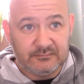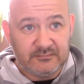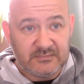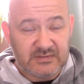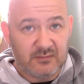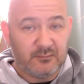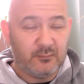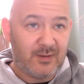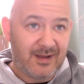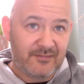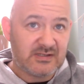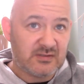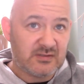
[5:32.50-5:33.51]
So we
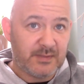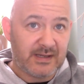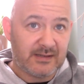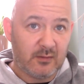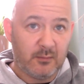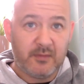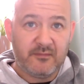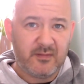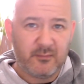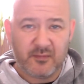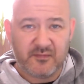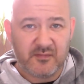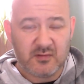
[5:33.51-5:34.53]
have had some bad luck, but I
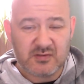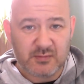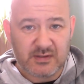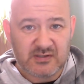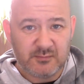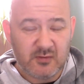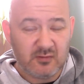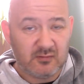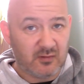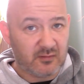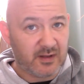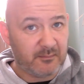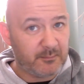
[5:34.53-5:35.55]
think we've also had some good
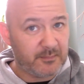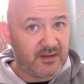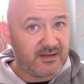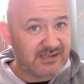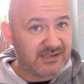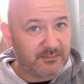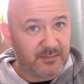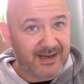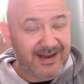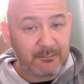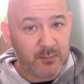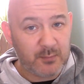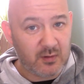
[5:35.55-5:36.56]
luck. There's an
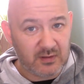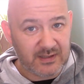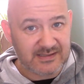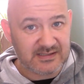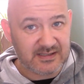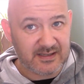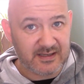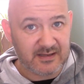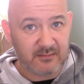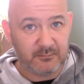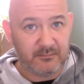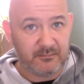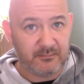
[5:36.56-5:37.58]
handball yesterday that
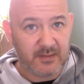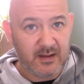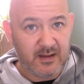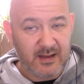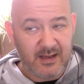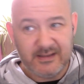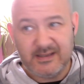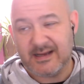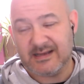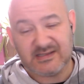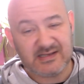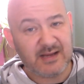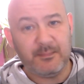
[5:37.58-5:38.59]
you can
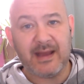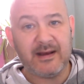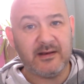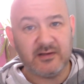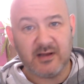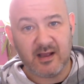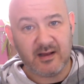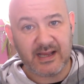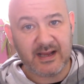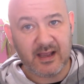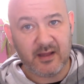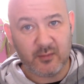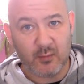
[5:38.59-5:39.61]
say Bannon can't get
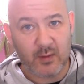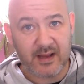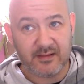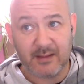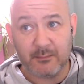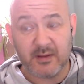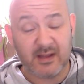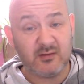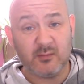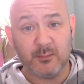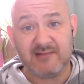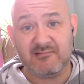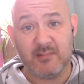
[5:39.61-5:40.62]
out of the way of that, but that don't
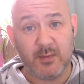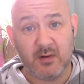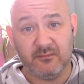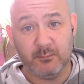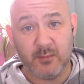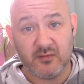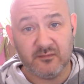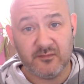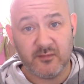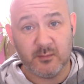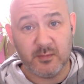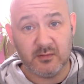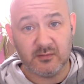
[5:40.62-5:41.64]
matter in modern
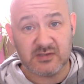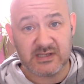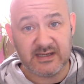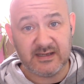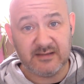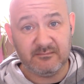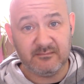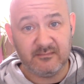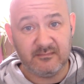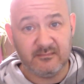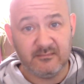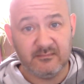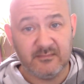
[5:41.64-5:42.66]
football, does it?
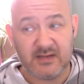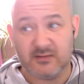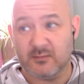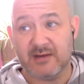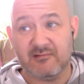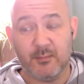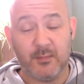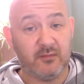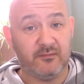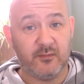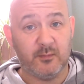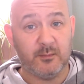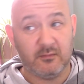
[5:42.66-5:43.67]
That don't matter in modern
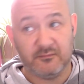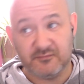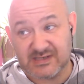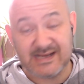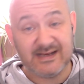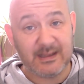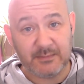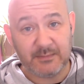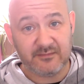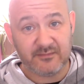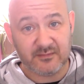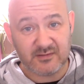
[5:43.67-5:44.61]
football. Seen them given.